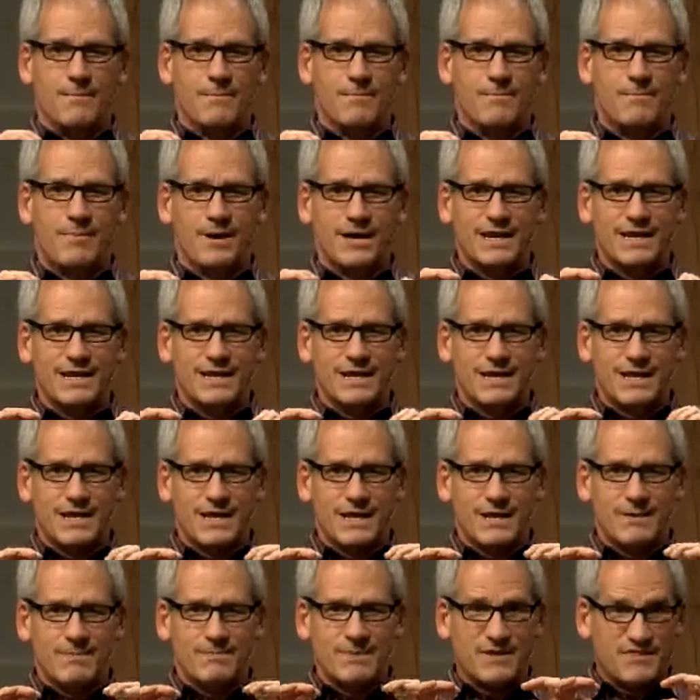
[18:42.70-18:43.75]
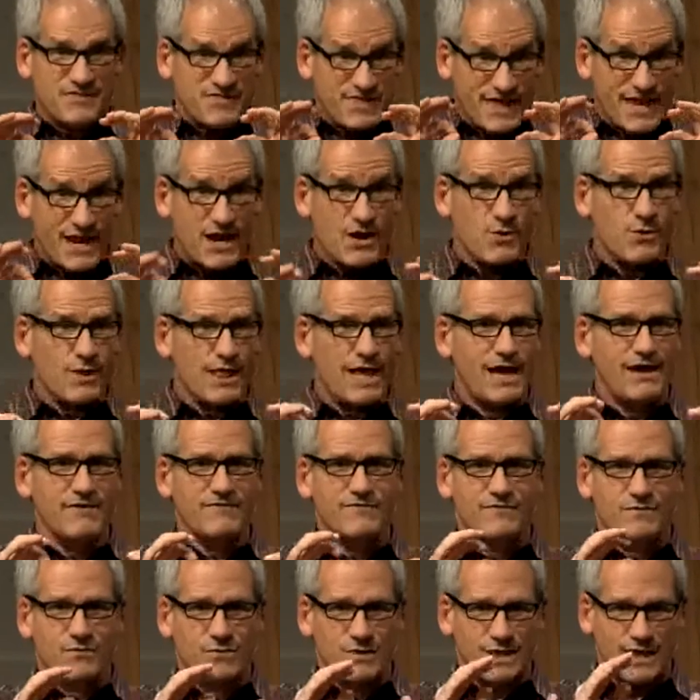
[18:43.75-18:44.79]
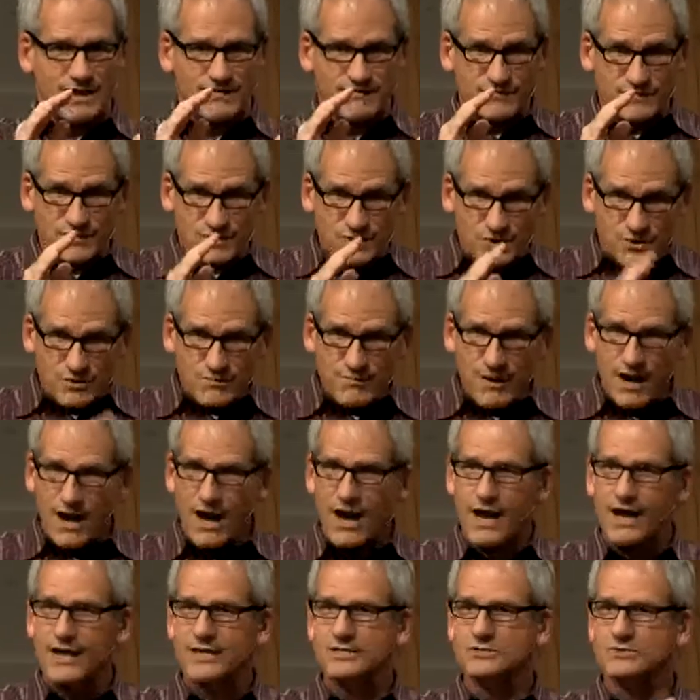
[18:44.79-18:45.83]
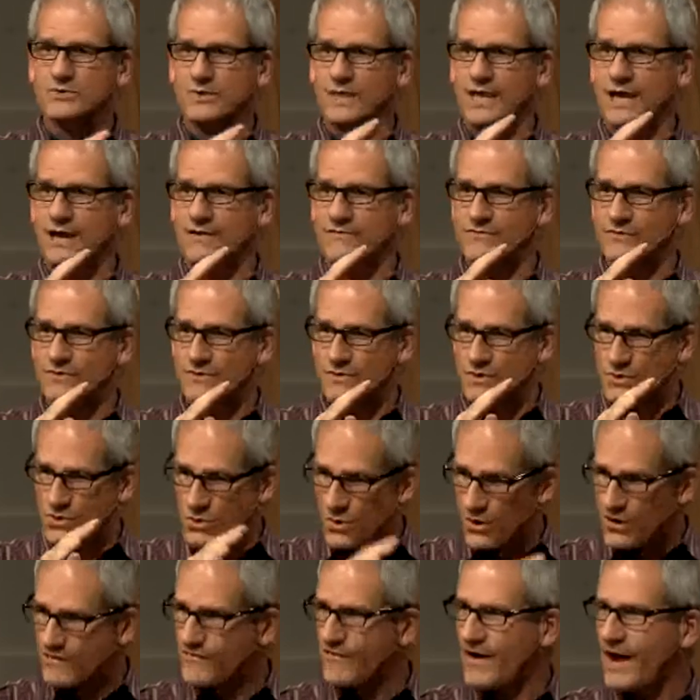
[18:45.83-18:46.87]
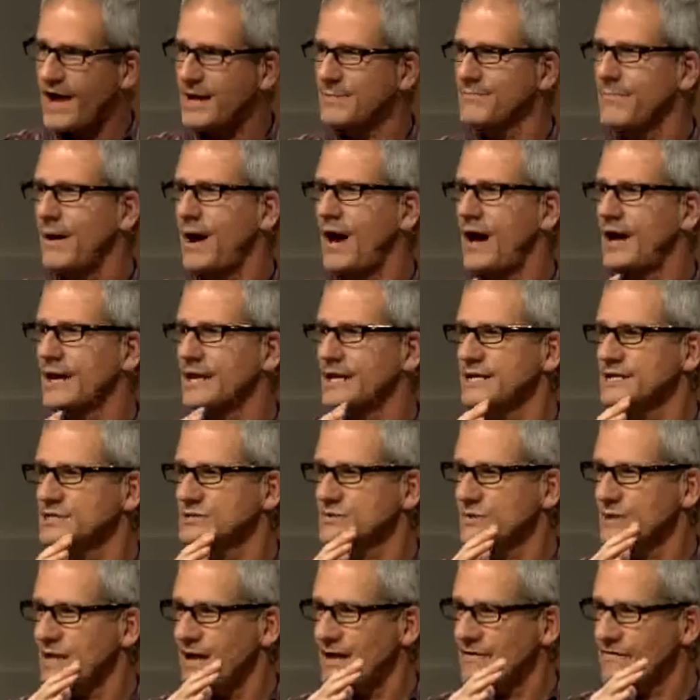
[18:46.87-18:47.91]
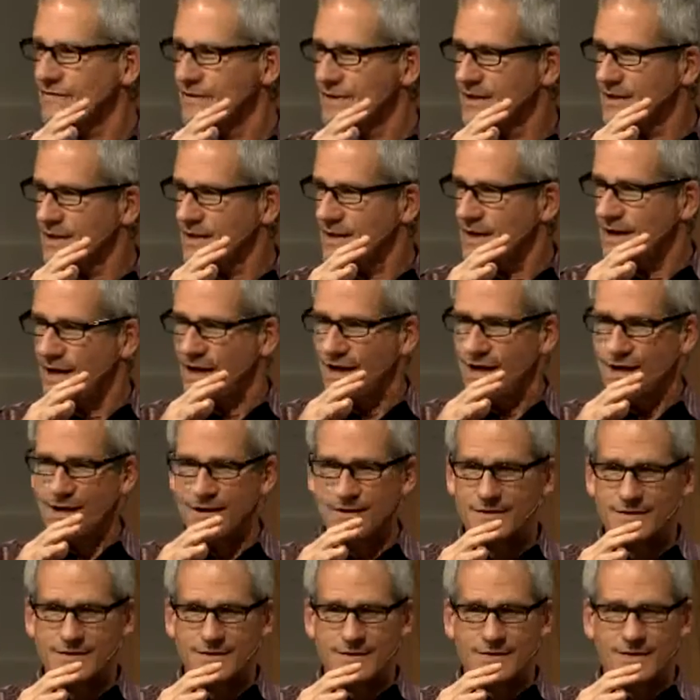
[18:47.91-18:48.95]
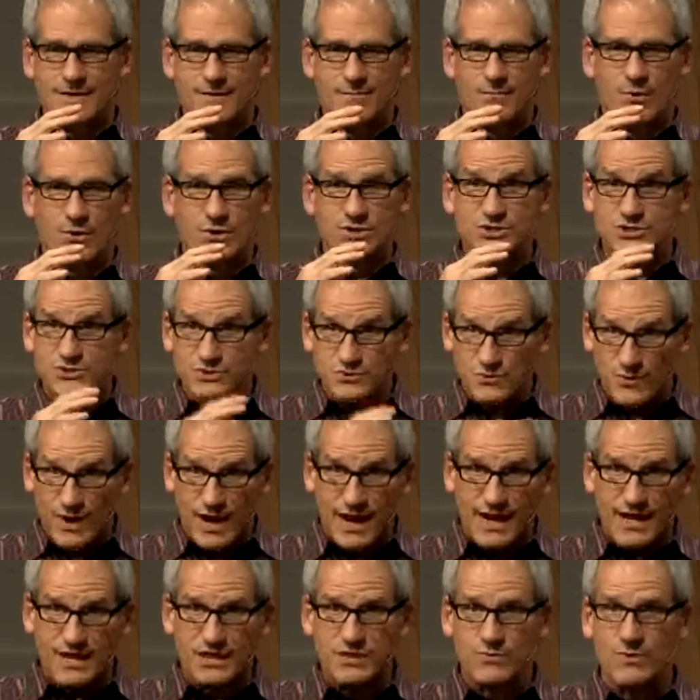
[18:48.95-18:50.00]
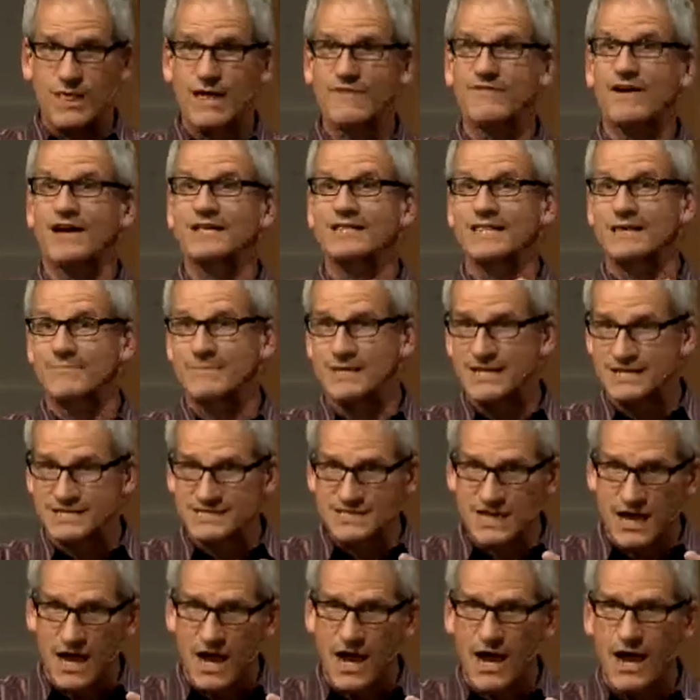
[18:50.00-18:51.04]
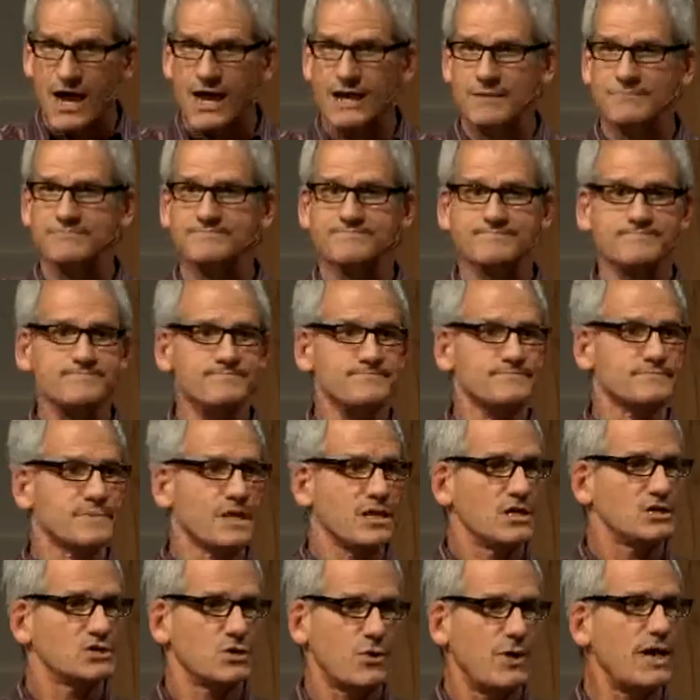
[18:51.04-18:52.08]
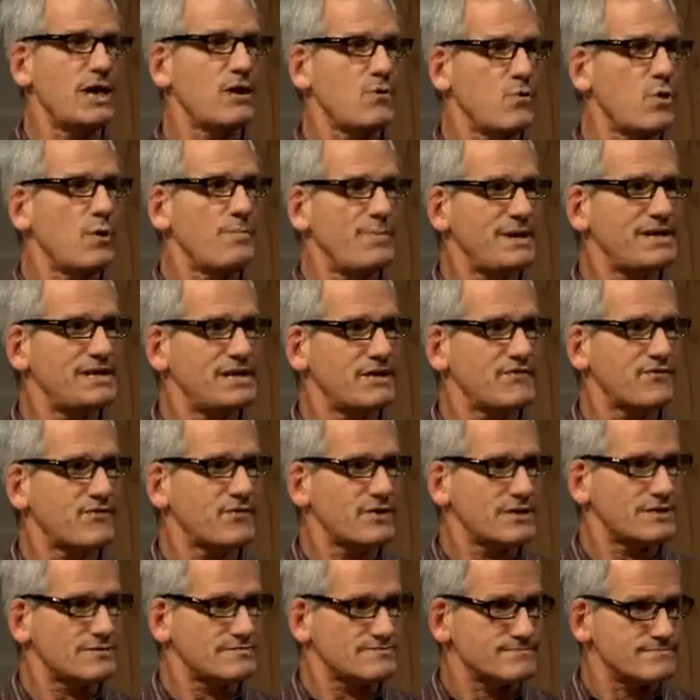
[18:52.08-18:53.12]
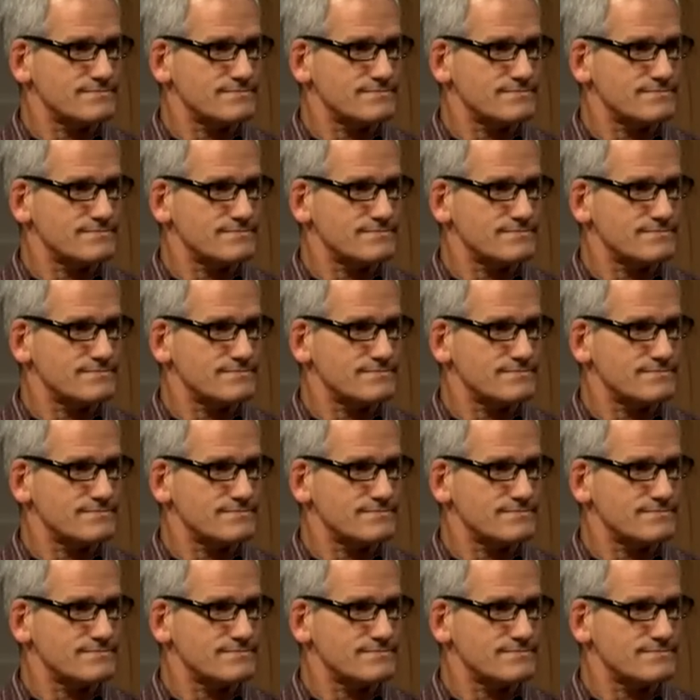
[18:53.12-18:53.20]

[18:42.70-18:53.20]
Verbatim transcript: But, it, but there we'll have, we'll have new minds, we'll have glorified bodies, we'll have uh, more strength, we'll have unlimited time. So it will be different.